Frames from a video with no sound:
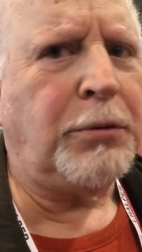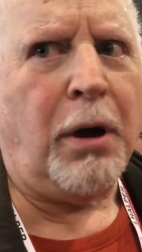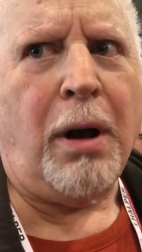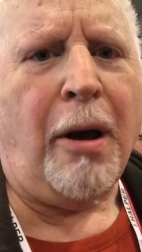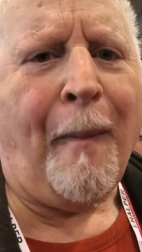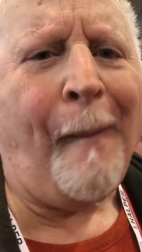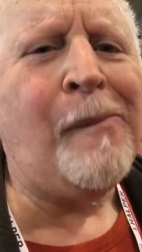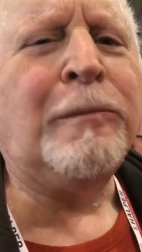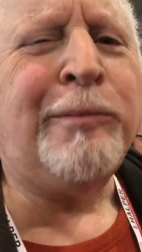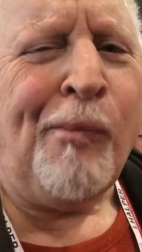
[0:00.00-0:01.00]
Wow,
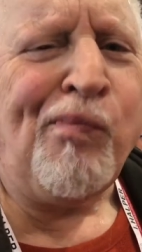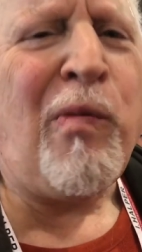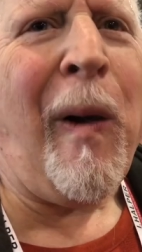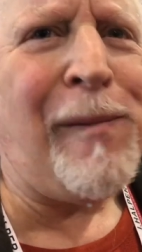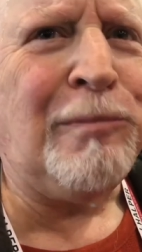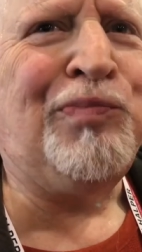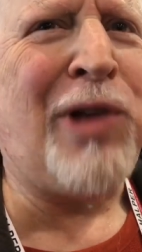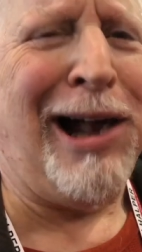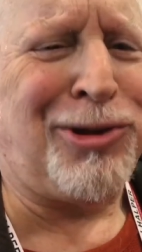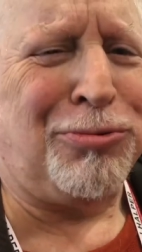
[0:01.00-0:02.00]

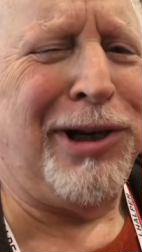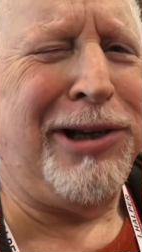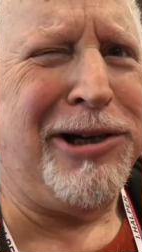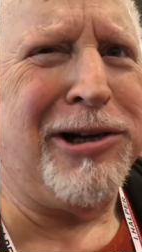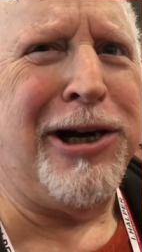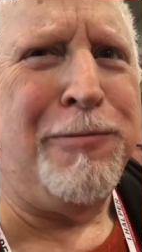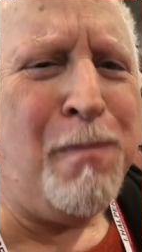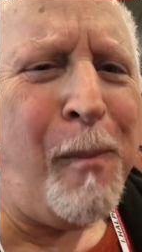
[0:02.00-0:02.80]
that's really good.